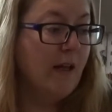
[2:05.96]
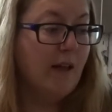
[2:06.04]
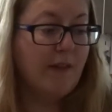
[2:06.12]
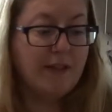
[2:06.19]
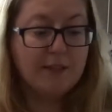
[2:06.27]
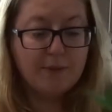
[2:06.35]

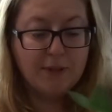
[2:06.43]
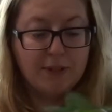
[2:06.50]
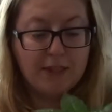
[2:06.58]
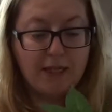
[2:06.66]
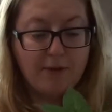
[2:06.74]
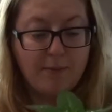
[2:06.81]
This one
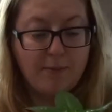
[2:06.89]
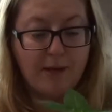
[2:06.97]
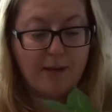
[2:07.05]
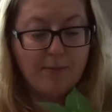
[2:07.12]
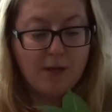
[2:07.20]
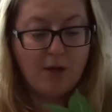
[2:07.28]
stood out to
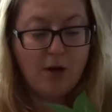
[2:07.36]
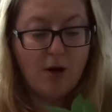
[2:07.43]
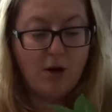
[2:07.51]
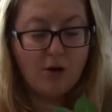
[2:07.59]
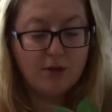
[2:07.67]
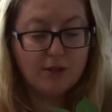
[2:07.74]
me
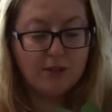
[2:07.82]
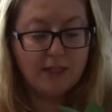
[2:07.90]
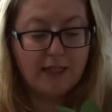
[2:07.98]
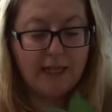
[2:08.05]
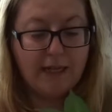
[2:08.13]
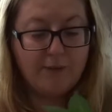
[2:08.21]
because,
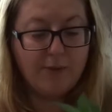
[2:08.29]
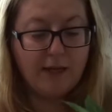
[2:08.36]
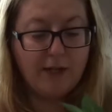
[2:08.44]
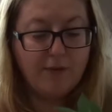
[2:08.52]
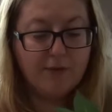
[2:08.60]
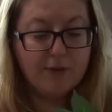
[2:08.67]
again,
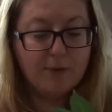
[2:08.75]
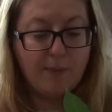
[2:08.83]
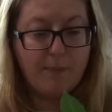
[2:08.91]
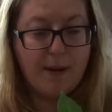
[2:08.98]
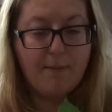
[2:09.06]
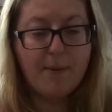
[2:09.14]
we love
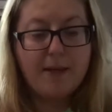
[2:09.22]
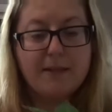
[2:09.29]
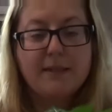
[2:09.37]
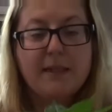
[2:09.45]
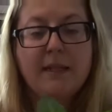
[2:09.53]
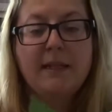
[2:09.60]
sweet
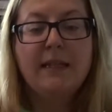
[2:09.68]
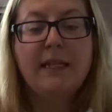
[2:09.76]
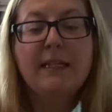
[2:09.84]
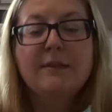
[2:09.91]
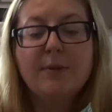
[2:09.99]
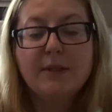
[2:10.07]
peppers, and
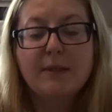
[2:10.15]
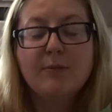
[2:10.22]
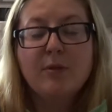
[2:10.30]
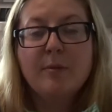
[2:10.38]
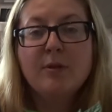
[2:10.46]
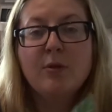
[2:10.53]
these ones, I'm
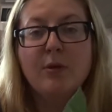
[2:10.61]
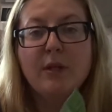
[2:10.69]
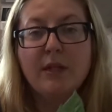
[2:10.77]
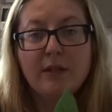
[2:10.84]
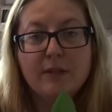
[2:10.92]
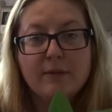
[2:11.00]
going to be
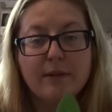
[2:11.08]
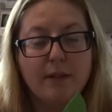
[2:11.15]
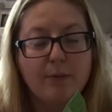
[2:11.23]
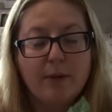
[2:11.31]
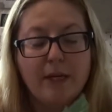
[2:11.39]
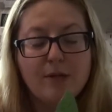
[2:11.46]
totally honest with
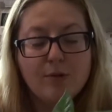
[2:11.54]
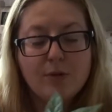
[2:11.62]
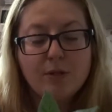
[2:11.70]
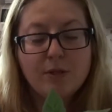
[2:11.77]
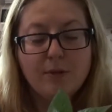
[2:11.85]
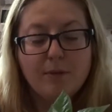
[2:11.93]
you, we
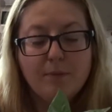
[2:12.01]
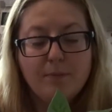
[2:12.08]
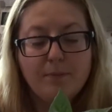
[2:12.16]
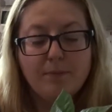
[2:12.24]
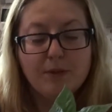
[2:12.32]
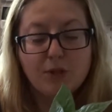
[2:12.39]
don't
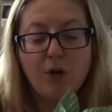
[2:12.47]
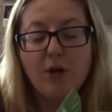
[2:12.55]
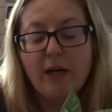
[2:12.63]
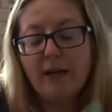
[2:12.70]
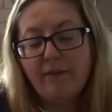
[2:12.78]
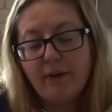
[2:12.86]

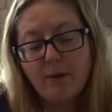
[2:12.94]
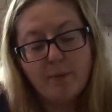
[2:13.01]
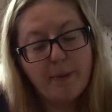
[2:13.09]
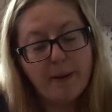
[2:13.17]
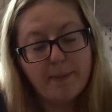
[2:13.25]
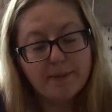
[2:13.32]
start any of our
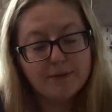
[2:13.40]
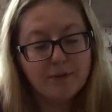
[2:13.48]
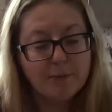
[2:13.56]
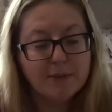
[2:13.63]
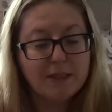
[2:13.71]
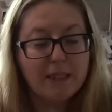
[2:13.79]
peppers
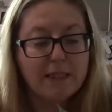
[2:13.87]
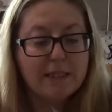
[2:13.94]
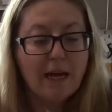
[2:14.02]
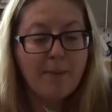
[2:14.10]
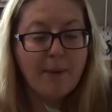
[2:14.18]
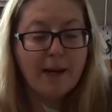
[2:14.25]
from seeds.
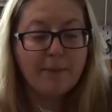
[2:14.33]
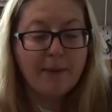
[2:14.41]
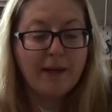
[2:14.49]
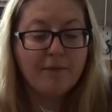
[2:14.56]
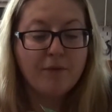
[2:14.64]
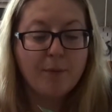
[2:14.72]
I buy
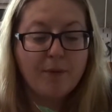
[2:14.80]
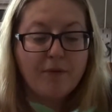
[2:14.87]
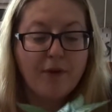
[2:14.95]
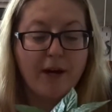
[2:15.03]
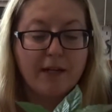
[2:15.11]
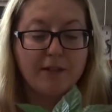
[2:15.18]
mine from a
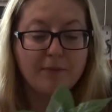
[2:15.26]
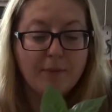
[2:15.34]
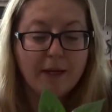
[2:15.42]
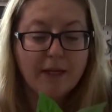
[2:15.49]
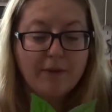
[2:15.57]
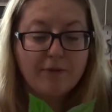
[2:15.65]
friend of
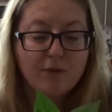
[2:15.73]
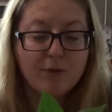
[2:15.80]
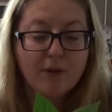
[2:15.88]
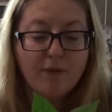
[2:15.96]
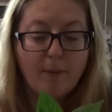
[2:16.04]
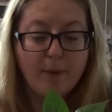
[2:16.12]
mine. I've
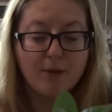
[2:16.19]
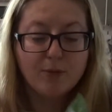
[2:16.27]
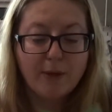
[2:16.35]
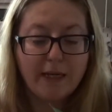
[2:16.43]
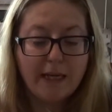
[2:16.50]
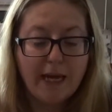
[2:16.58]
known her for about
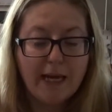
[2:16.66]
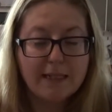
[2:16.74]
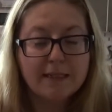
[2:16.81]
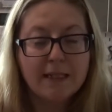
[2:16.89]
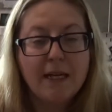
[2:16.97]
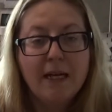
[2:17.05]
20
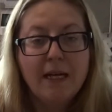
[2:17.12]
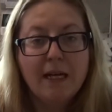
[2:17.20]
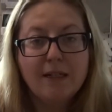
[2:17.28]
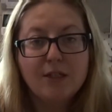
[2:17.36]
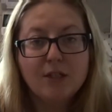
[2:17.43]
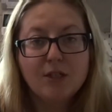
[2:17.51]
years,
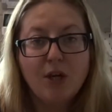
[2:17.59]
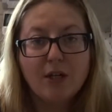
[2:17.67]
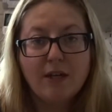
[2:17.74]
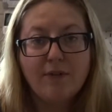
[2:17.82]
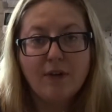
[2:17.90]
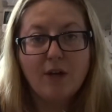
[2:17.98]
and she
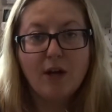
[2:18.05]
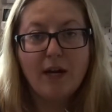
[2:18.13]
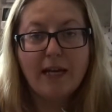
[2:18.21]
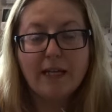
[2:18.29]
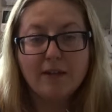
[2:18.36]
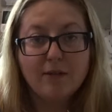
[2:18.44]
started off a lot
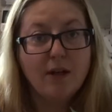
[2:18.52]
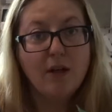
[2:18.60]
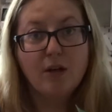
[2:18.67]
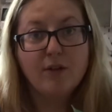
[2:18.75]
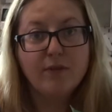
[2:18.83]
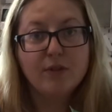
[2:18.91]
like a
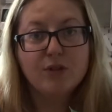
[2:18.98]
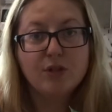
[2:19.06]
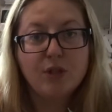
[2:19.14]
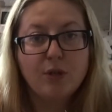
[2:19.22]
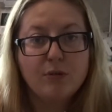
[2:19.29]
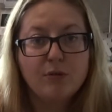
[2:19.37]
lot of us
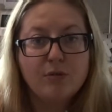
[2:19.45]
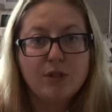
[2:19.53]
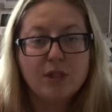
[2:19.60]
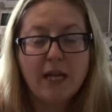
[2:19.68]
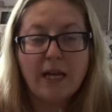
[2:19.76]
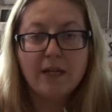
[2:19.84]
do,
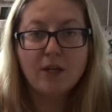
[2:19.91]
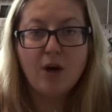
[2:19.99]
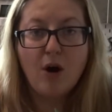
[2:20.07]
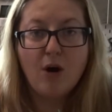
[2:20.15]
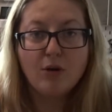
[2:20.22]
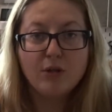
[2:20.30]
just getting a
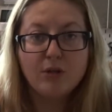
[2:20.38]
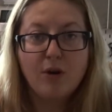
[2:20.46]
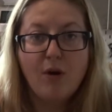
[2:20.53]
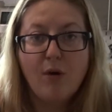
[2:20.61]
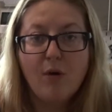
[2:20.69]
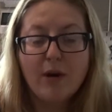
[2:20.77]
garden
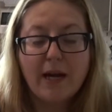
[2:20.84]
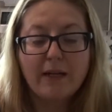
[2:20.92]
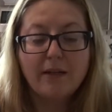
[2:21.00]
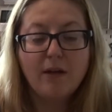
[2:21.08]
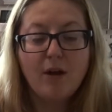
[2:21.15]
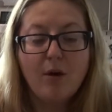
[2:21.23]
or getting
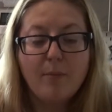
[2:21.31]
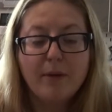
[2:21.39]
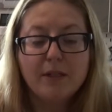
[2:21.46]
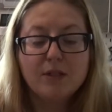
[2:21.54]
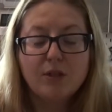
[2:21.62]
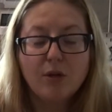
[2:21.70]
an
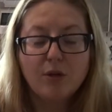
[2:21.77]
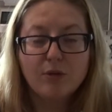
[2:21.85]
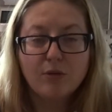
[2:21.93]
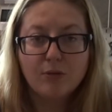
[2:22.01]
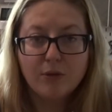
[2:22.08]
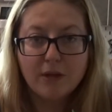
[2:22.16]
allotment, started
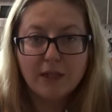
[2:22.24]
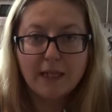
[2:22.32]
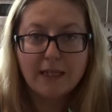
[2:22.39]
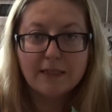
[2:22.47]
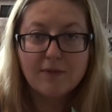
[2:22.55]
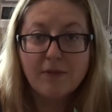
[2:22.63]
growing
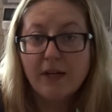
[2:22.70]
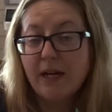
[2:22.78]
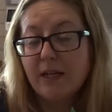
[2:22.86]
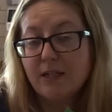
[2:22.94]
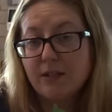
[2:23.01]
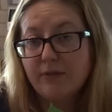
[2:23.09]
things and
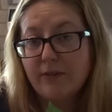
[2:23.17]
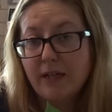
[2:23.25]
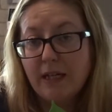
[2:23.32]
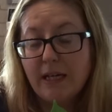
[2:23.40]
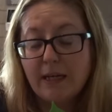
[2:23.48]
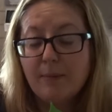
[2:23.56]
realised she
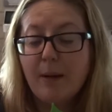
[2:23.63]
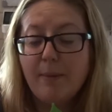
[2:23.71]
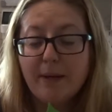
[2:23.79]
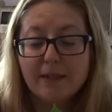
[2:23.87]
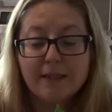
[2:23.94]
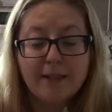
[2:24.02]
really liked
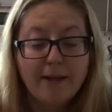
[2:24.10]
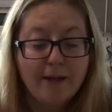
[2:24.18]
peppers.